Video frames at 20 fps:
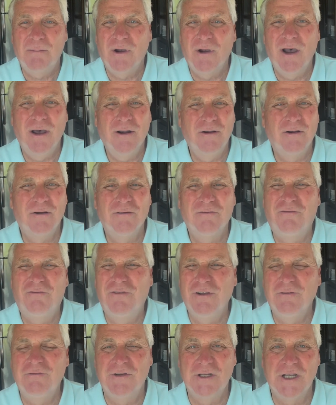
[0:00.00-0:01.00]

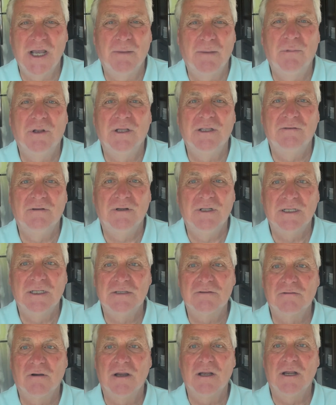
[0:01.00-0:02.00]
150, I believe it
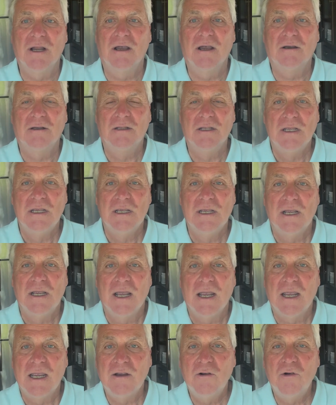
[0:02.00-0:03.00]
is right now,
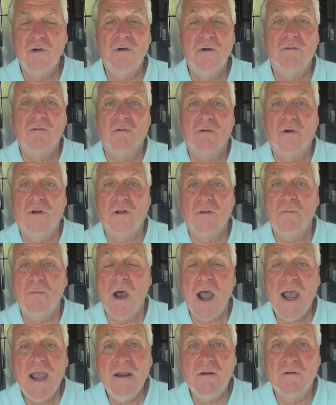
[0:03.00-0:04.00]
and who enrolled
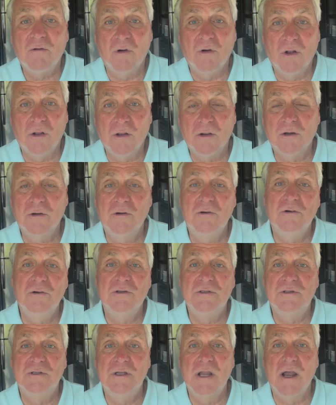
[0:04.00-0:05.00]
my enroller, who
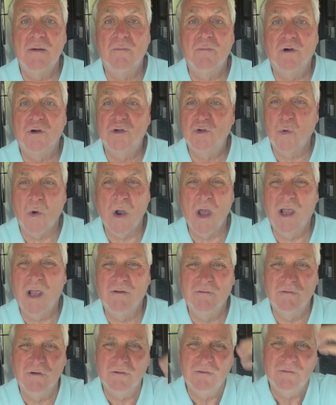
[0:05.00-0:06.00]
is number
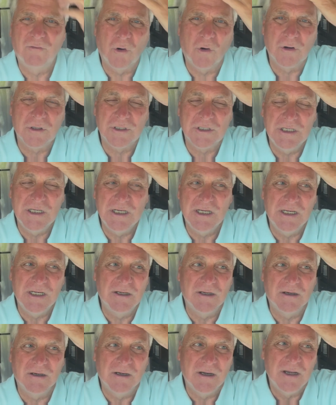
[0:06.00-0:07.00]
12 or 14,
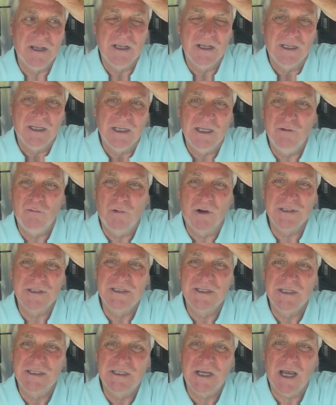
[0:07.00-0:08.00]
or he was in
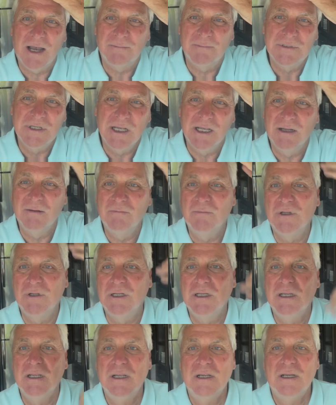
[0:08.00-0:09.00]
the top 10, but
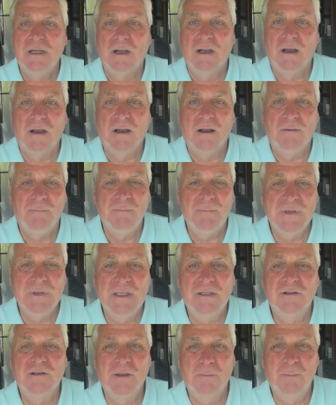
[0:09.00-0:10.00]

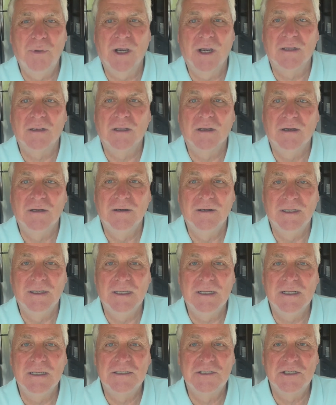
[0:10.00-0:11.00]
he'll get back there.
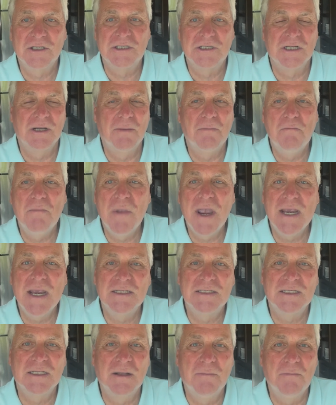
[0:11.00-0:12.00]
It's just an
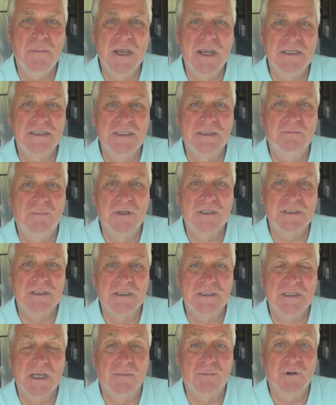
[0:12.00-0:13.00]
amazing, amazing
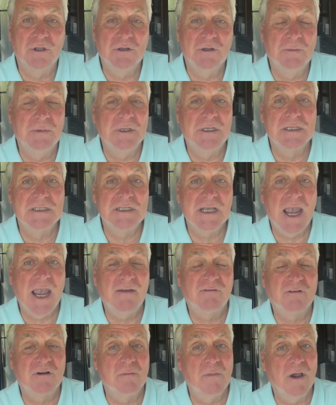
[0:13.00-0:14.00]
business opportunity because
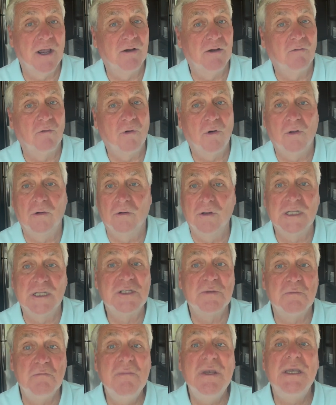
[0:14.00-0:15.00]
after my enroller,
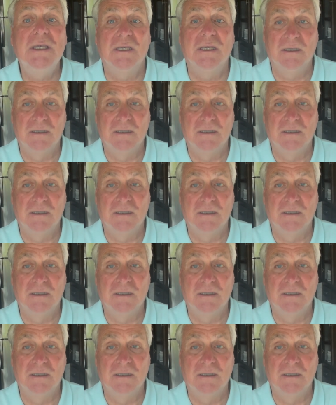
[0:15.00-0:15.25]
it's me.